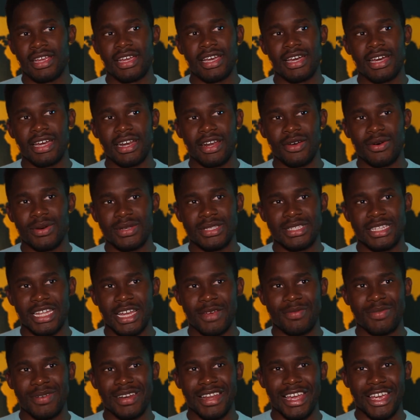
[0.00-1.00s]
And I was
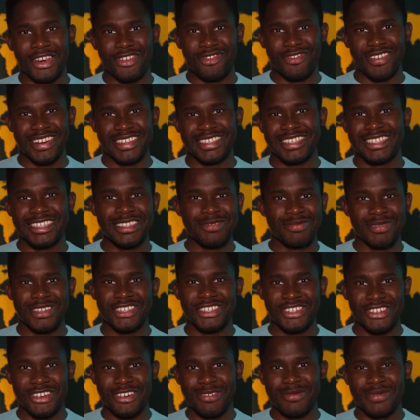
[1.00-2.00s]
typing like racism in
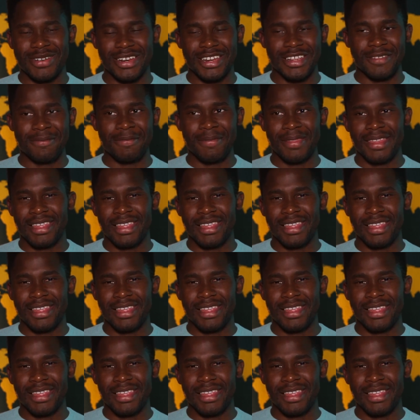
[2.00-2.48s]
Germany.